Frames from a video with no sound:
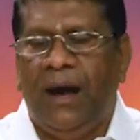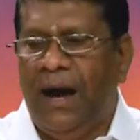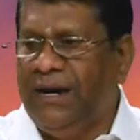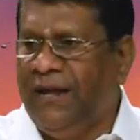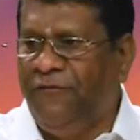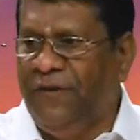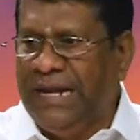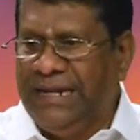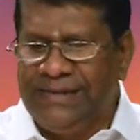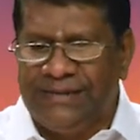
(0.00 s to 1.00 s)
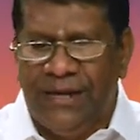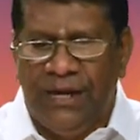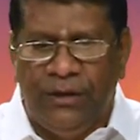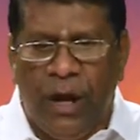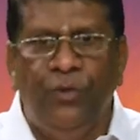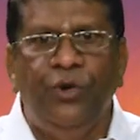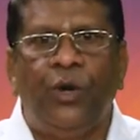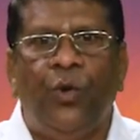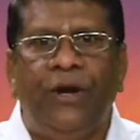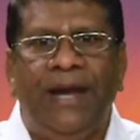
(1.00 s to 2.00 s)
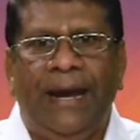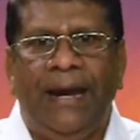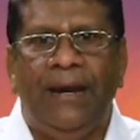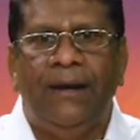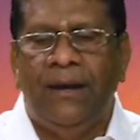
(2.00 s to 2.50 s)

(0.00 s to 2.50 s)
And He feels, now you are okay.